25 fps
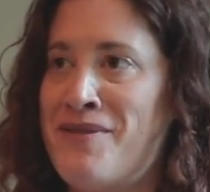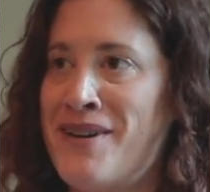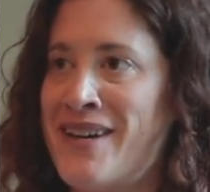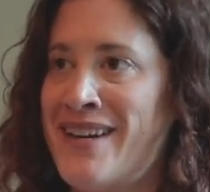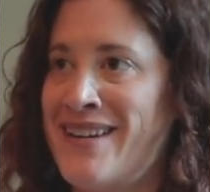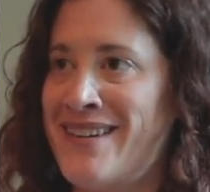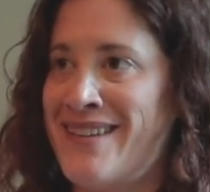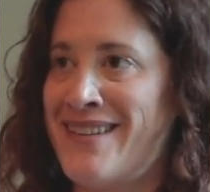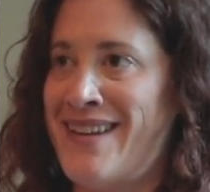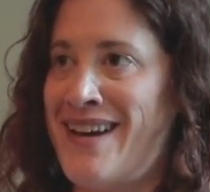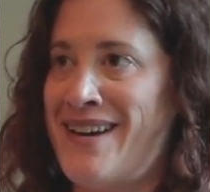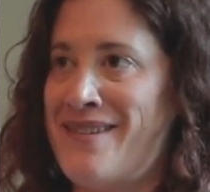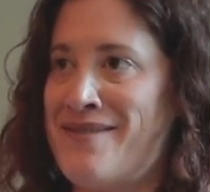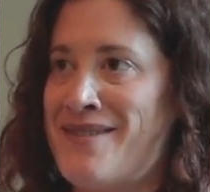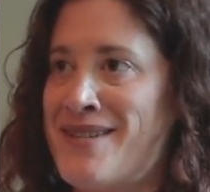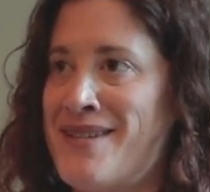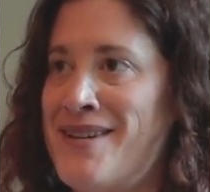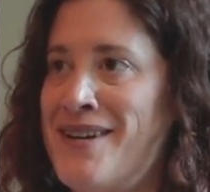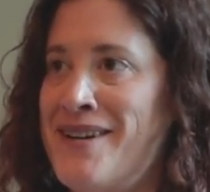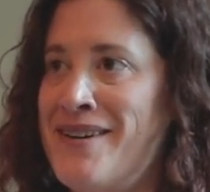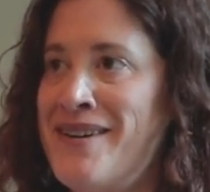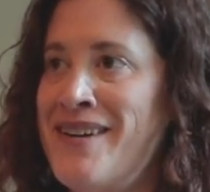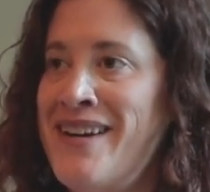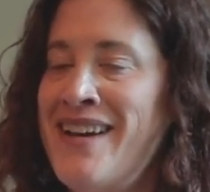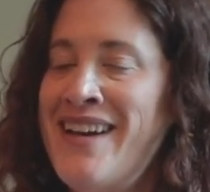We get a lot of
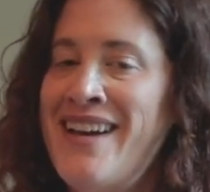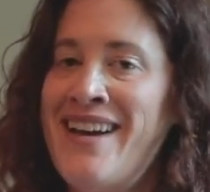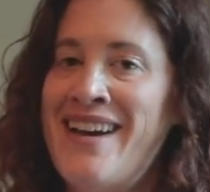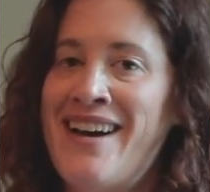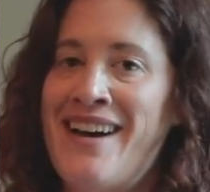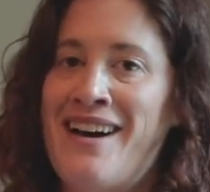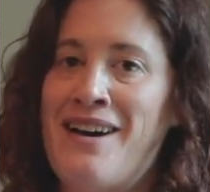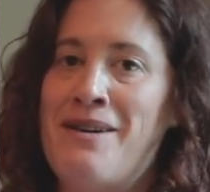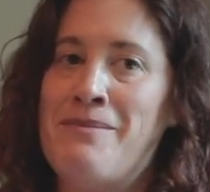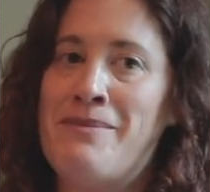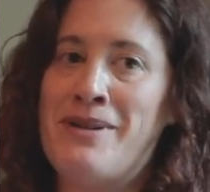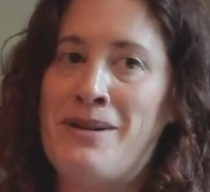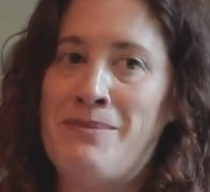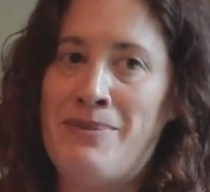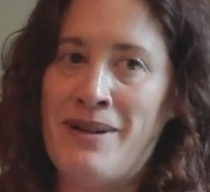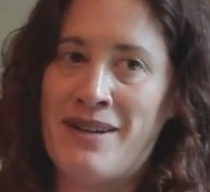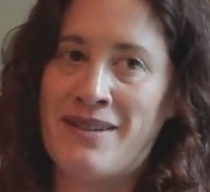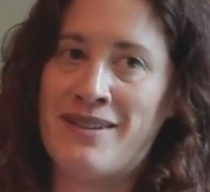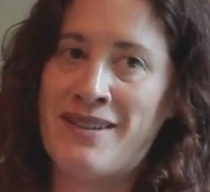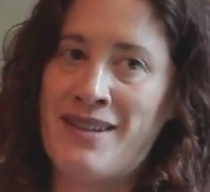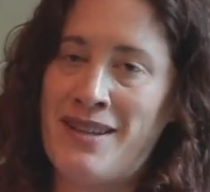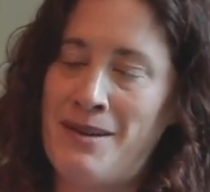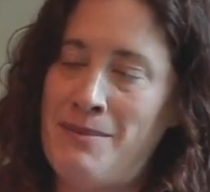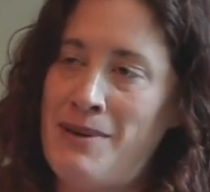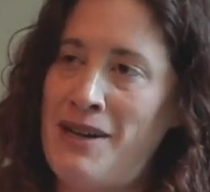snow, but
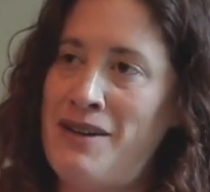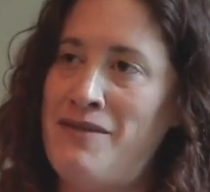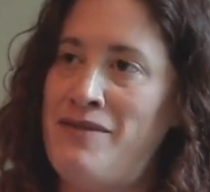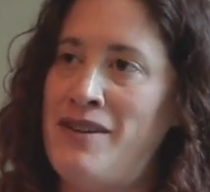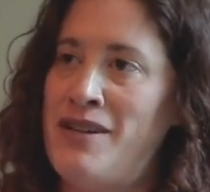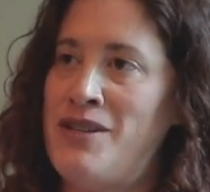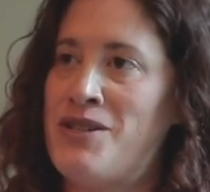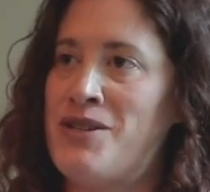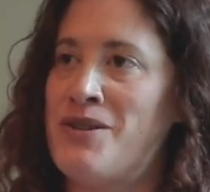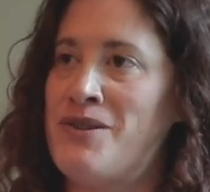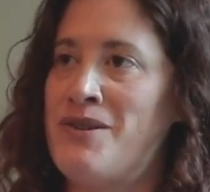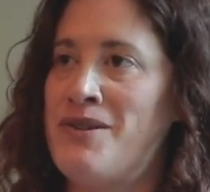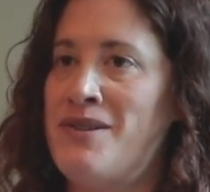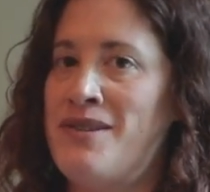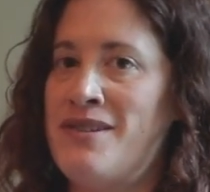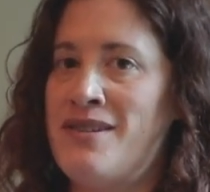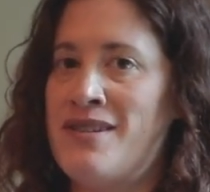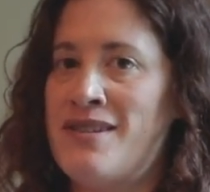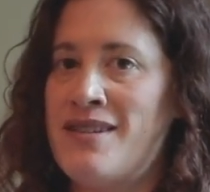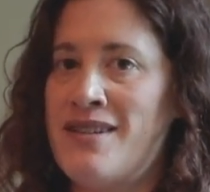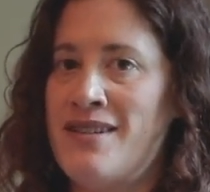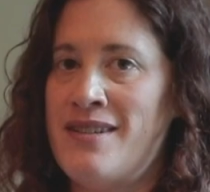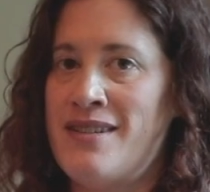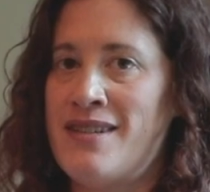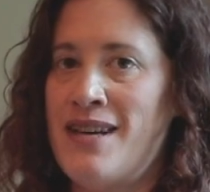apparently the bifacial
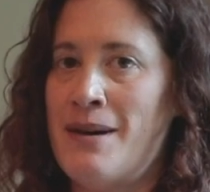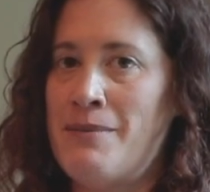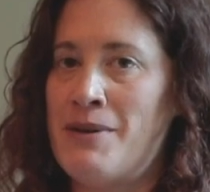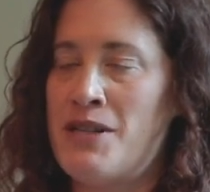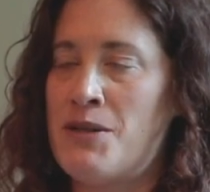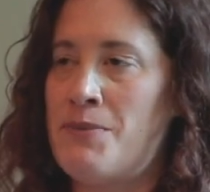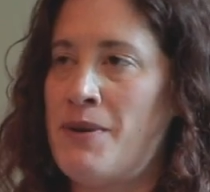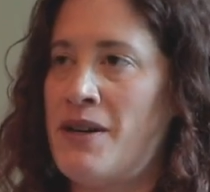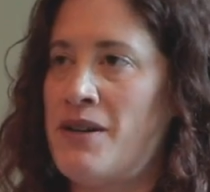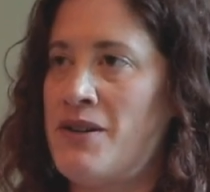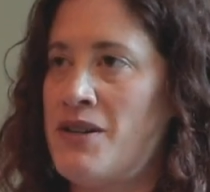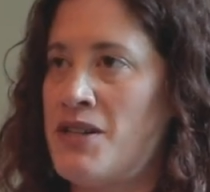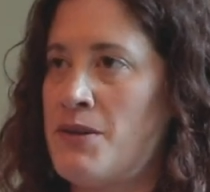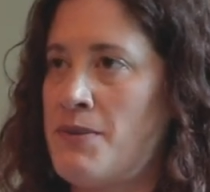is that much better,